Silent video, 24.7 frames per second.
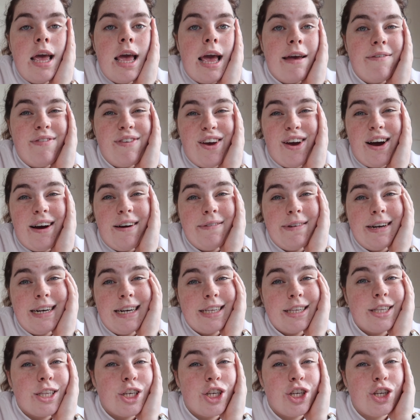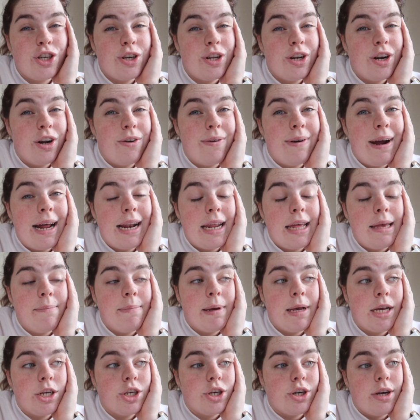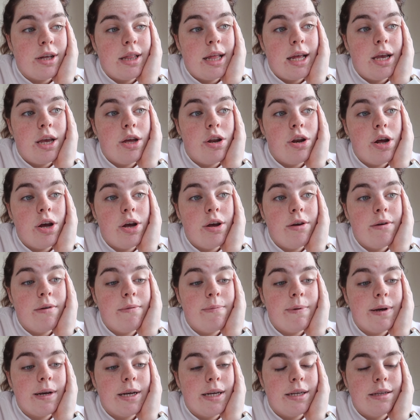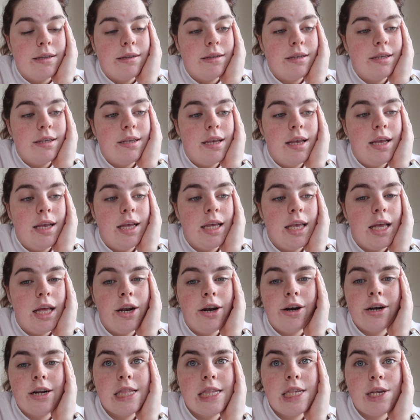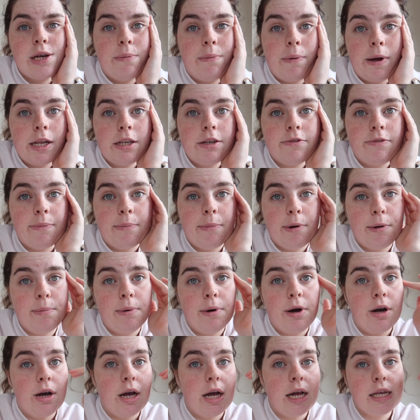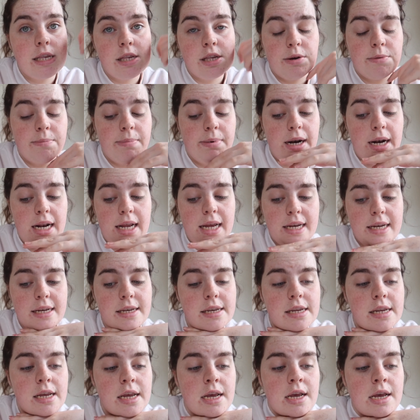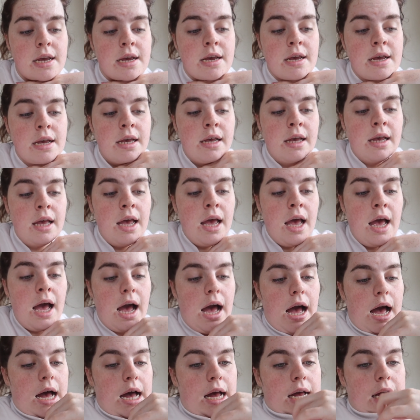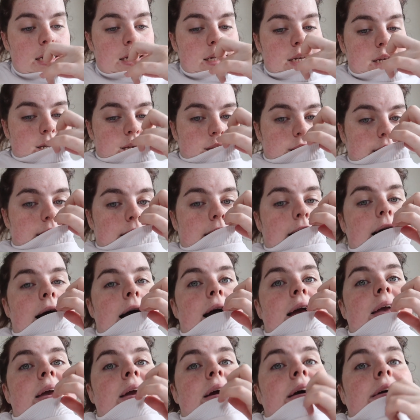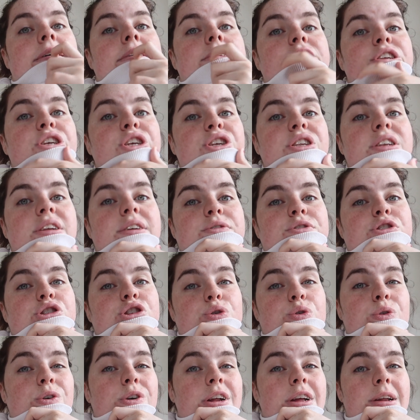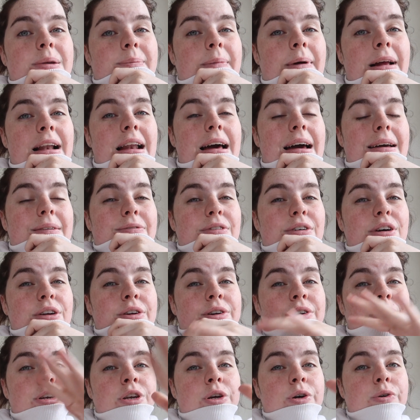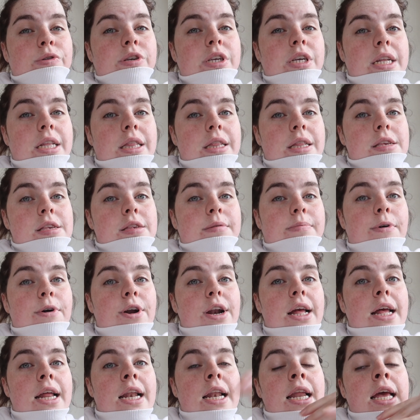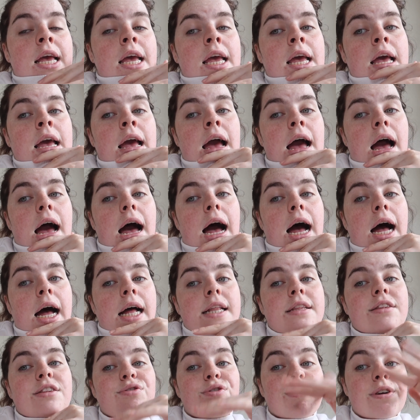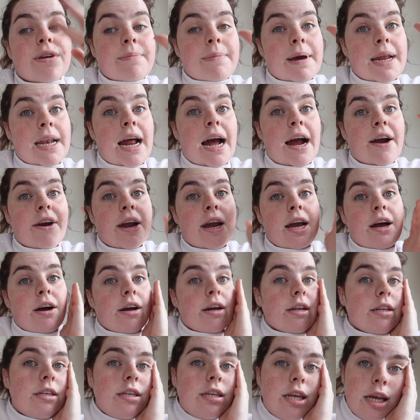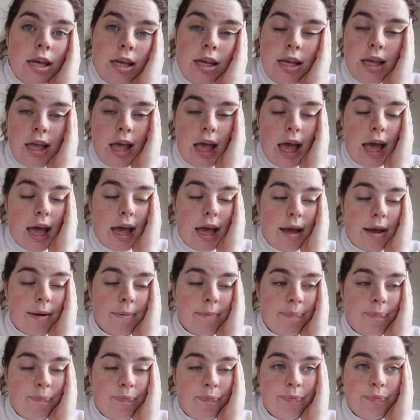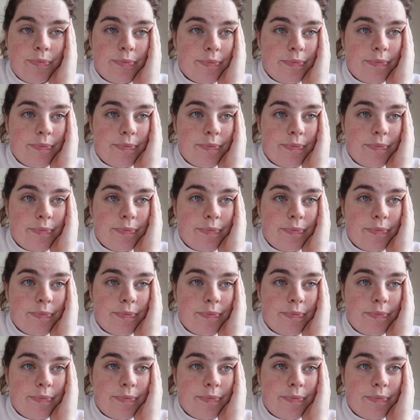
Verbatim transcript: if you haven't listened to it already, make sure that you do because you learn so much from her podcasts. They're brilliant. And I just have sorted my life out on Notion this morning and sorted my diary out. Um,